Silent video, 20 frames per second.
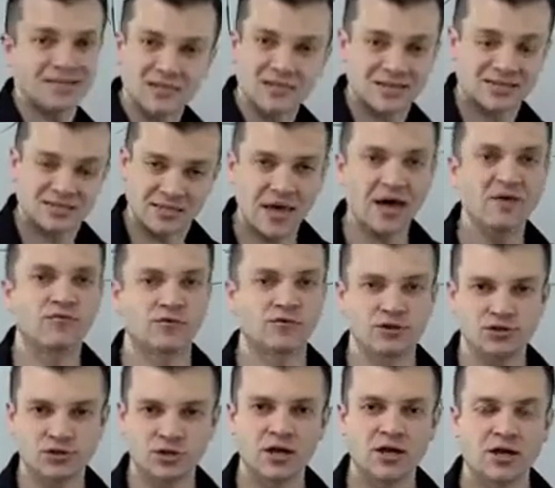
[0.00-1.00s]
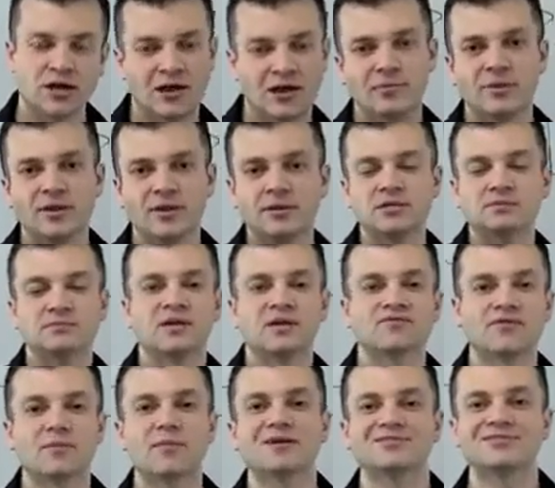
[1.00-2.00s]
That's the average. And I've been in this space
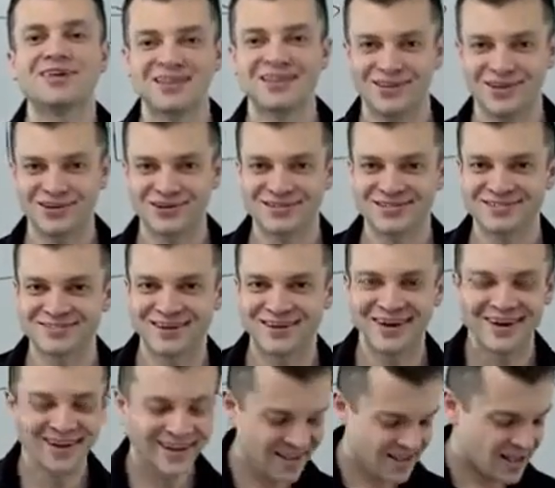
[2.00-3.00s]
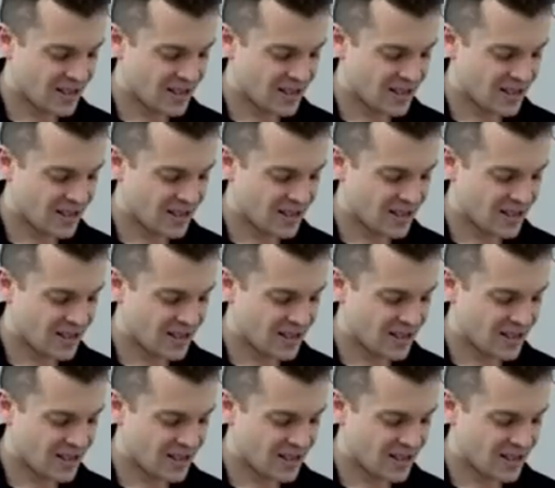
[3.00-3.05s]
for about 10 years, right?